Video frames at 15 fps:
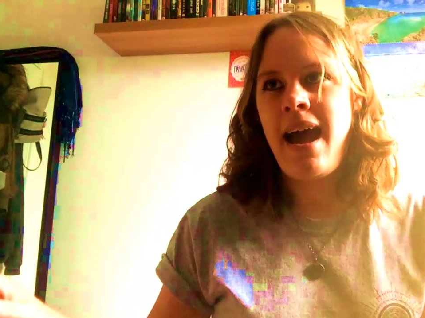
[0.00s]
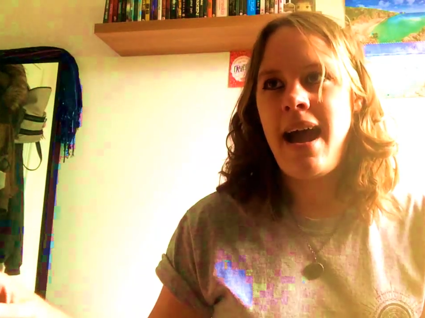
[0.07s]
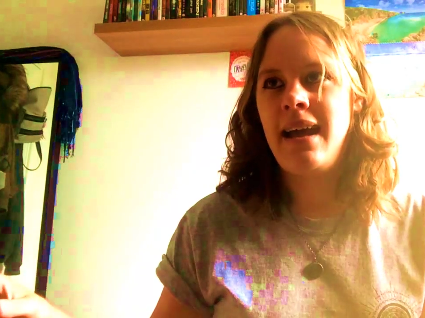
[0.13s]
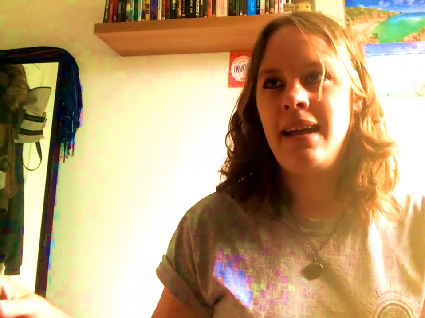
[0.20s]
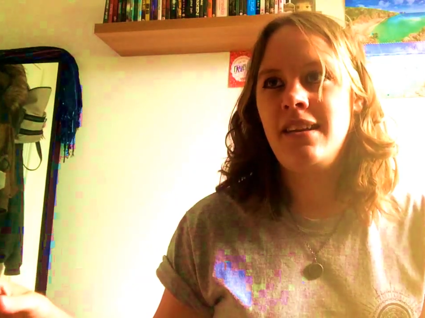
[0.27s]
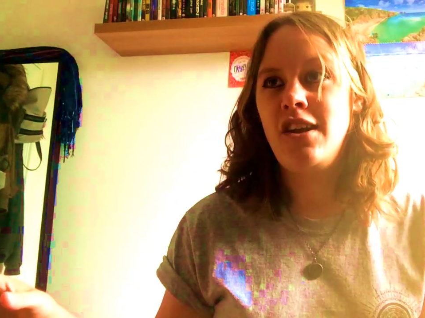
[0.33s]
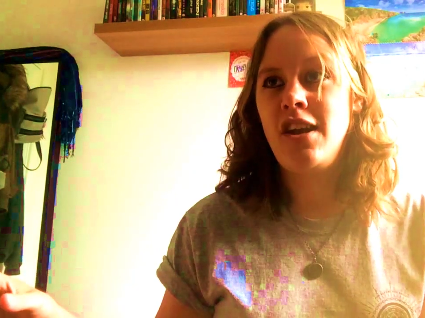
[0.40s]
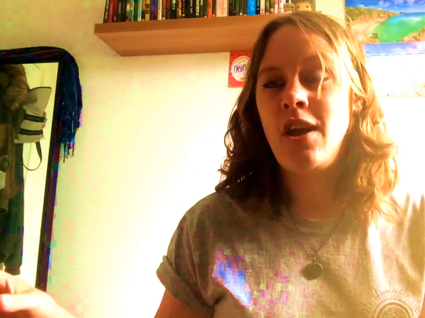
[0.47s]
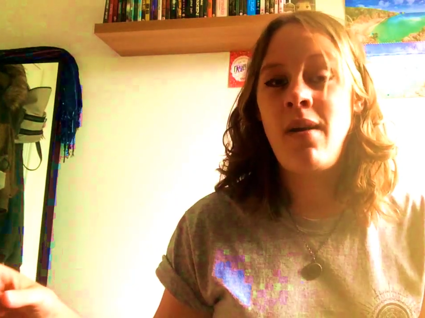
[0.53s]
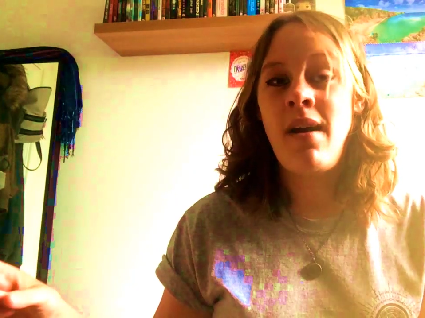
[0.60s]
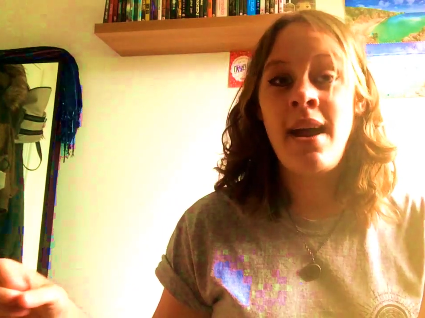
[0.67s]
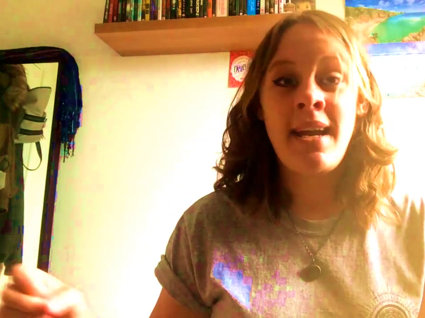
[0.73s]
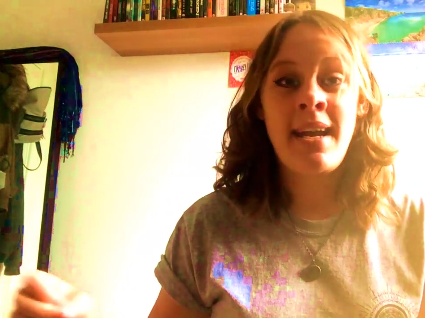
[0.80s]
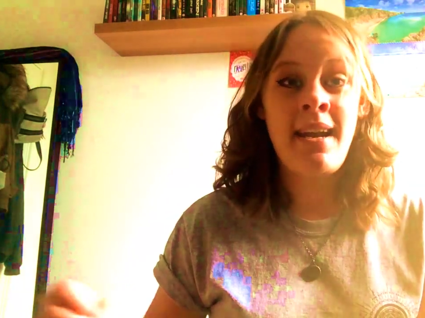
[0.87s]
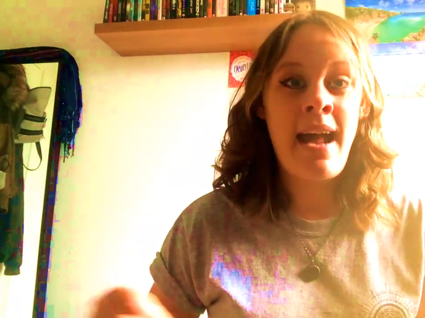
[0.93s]
and, you know,
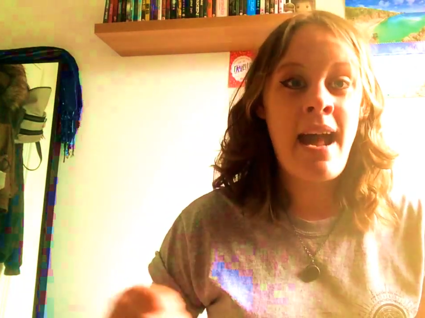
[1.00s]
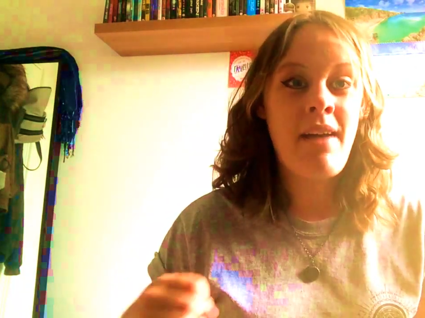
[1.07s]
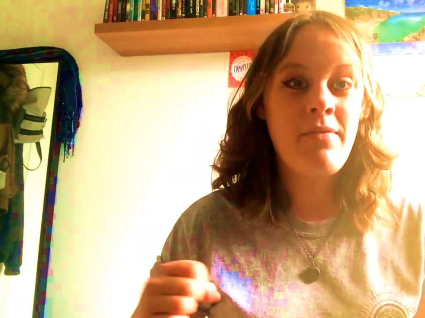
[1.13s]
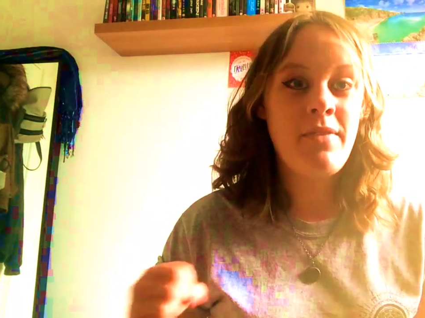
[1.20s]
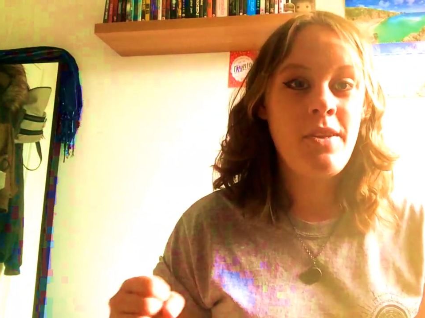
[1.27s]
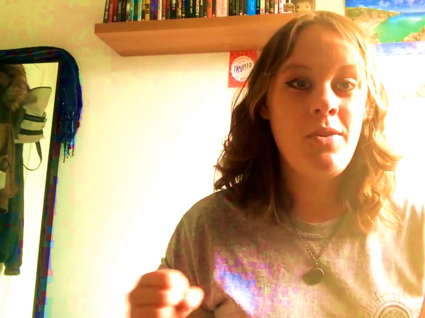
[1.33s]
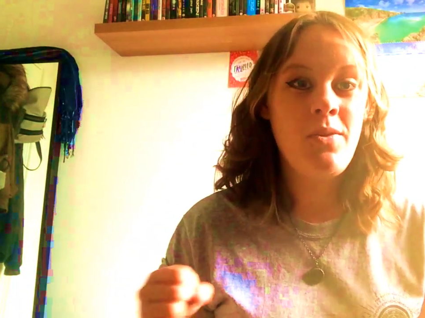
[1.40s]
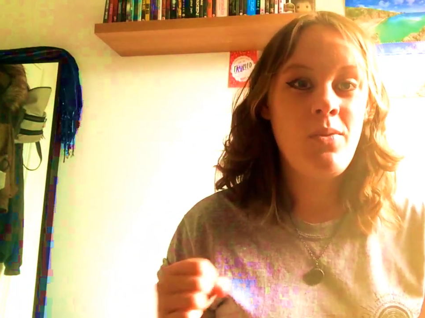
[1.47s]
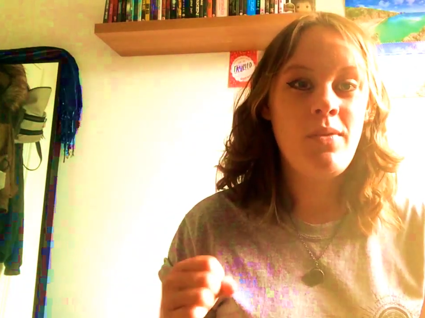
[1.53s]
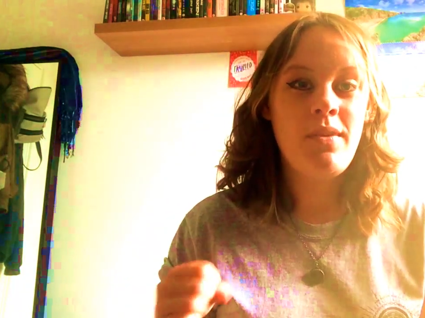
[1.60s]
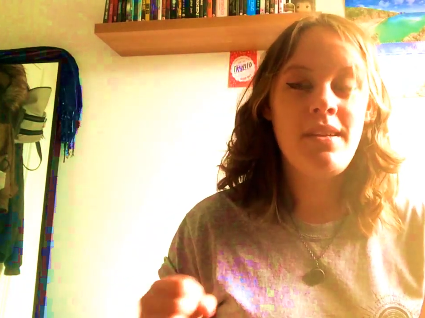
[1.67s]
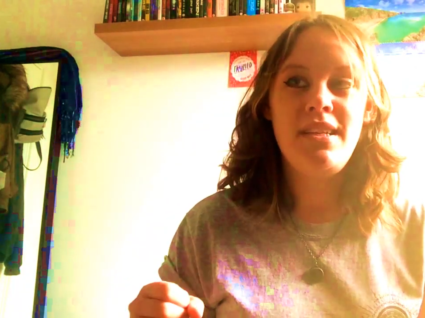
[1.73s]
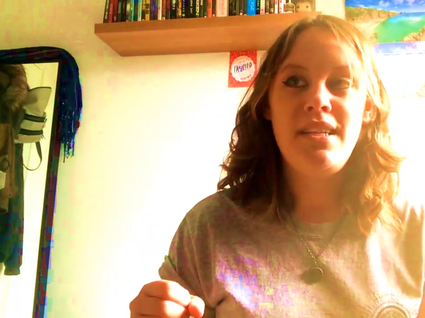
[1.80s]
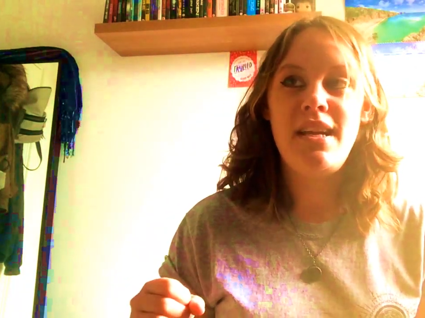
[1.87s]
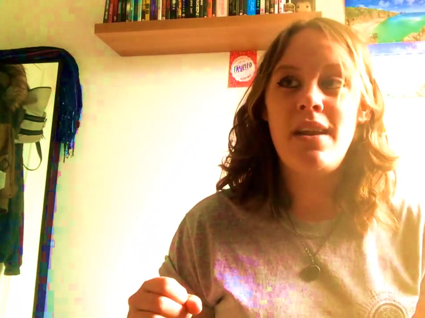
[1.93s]
I can have you,
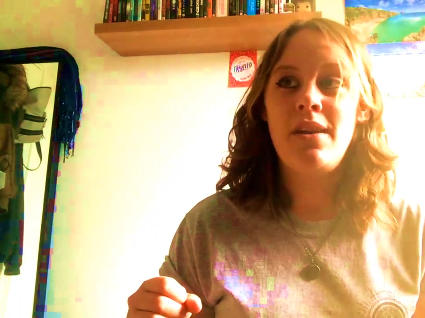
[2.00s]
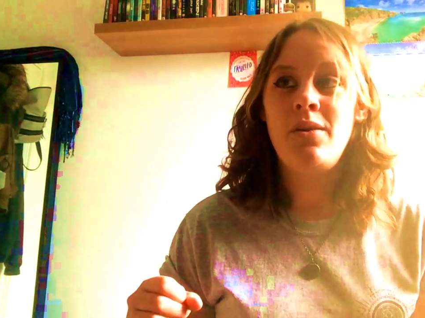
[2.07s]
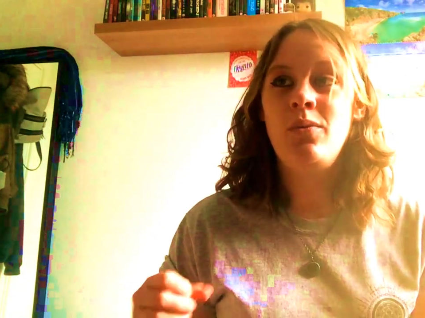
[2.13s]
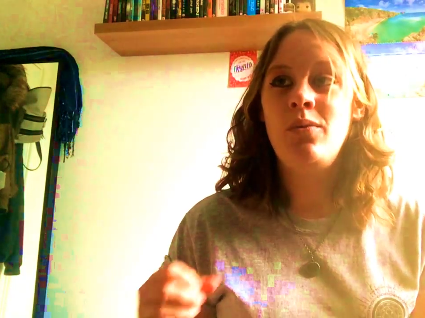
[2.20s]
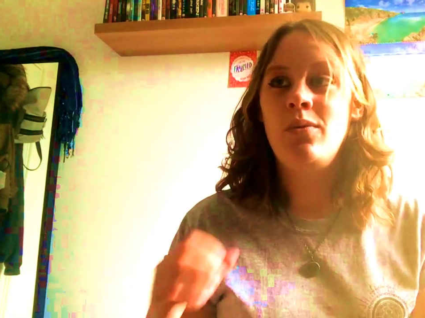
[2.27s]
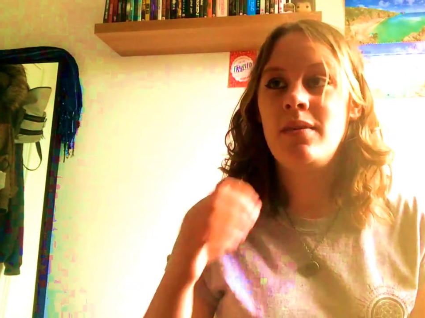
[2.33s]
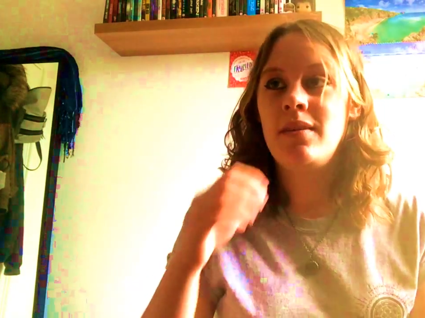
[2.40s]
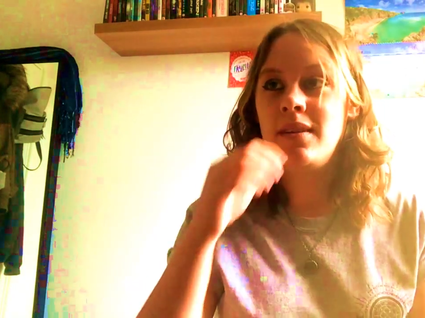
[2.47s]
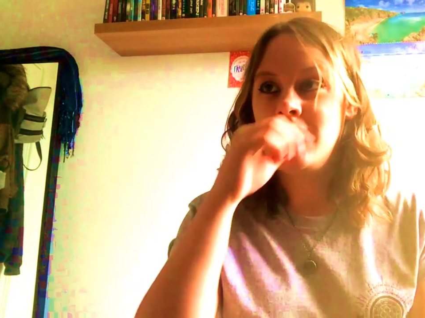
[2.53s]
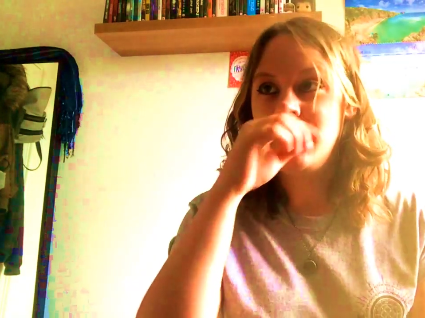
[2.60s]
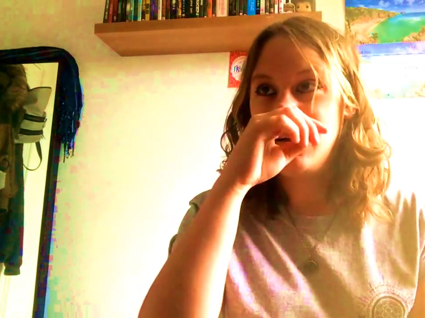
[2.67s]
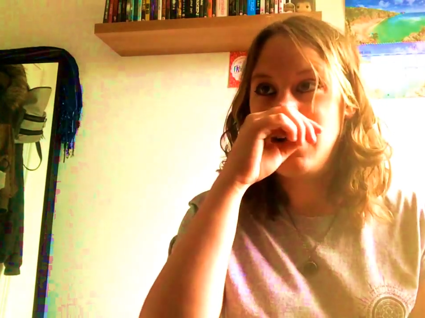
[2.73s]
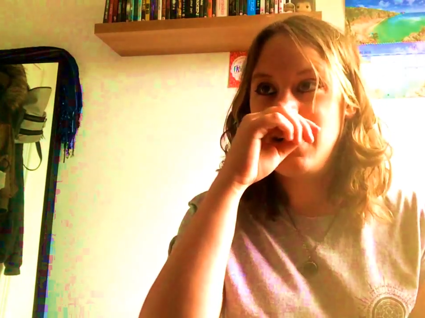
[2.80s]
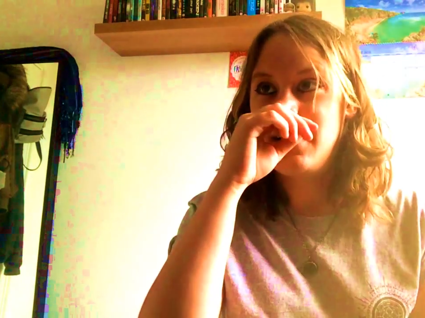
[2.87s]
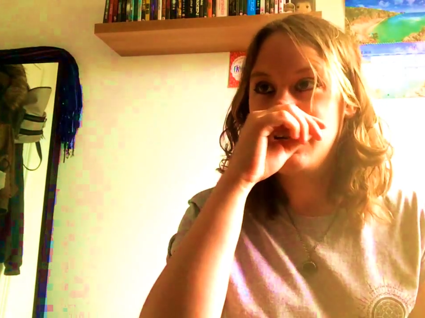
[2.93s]
you know,
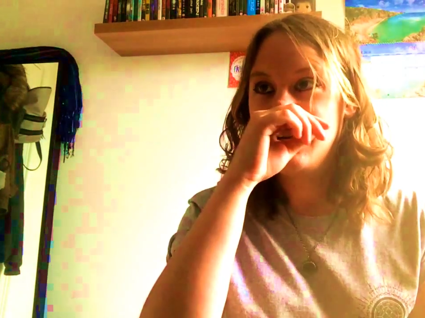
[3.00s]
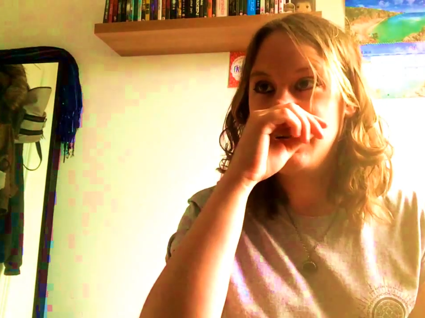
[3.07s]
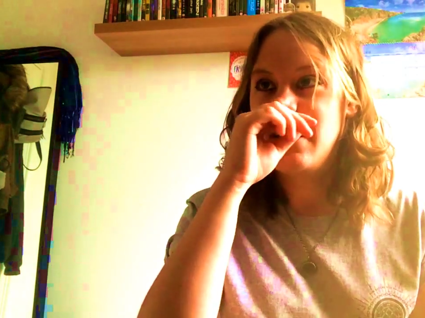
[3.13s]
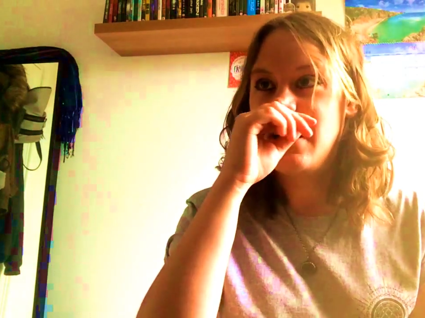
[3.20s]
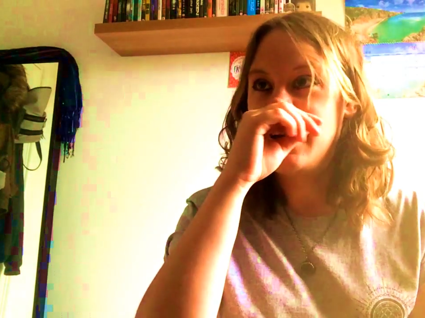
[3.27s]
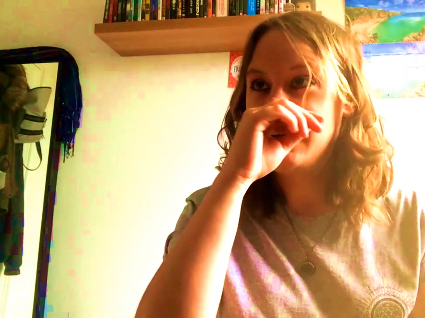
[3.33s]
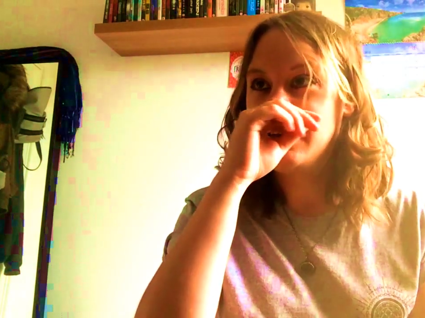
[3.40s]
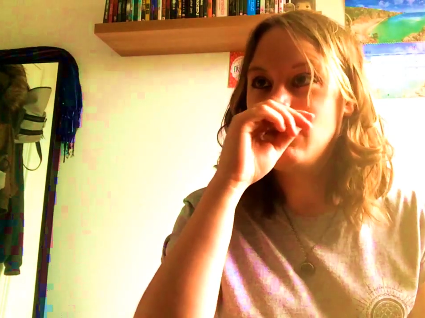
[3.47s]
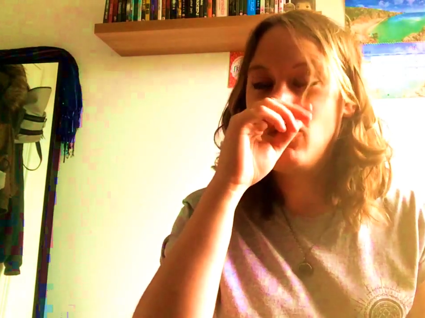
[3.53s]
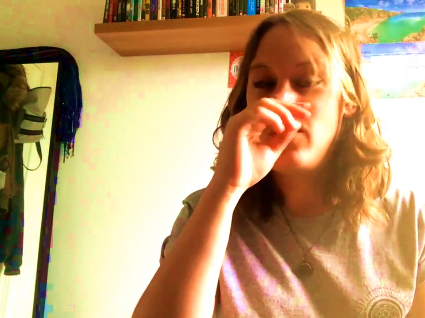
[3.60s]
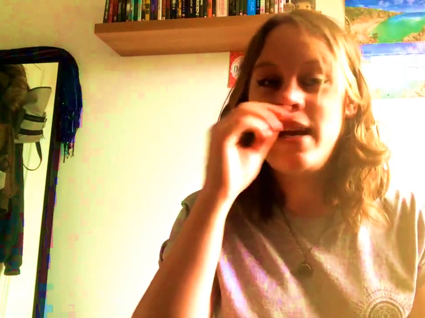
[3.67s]
like,